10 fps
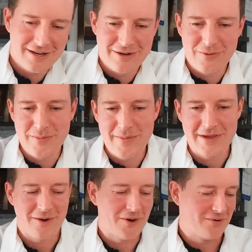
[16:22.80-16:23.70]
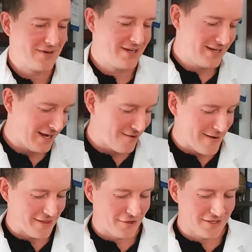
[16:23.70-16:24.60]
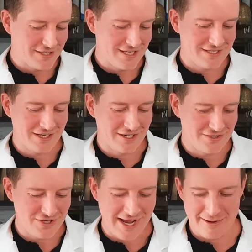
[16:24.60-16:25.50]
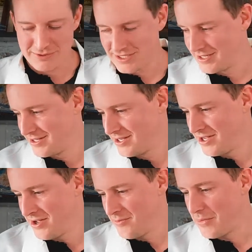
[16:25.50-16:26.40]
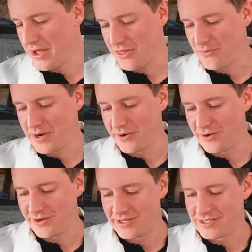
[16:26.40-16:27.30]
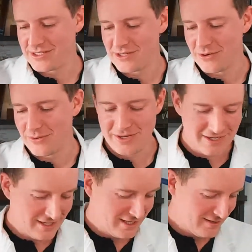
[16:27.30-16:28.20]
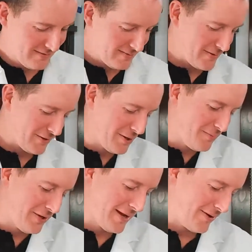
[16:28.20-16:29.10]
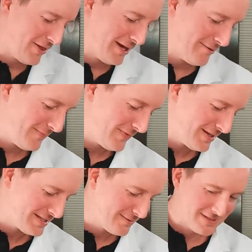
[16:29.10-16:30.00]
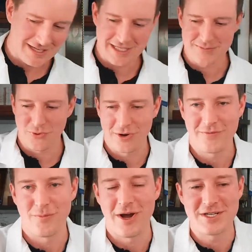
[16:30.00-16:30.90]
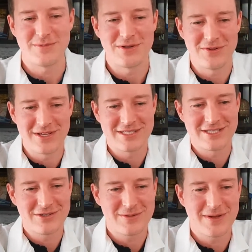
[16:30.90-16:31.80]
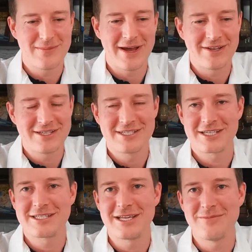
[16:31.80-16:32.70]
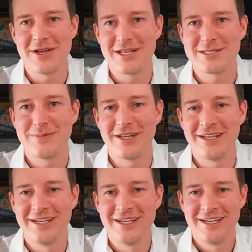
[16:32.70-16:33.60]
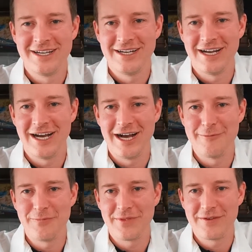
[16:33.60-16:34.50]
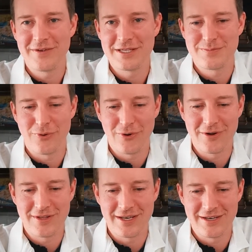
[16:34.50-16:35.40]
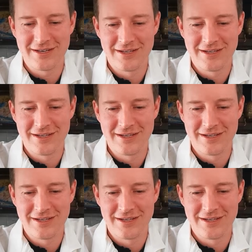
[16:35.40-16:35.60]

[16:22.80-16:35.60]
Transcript: Well, maybe I won't. I got my little assistant here, James, my three-year-old. So we'll go play with him. It seems like he's bored from watching me do this. It's only been about 16 minutes, but um, if he's bored, then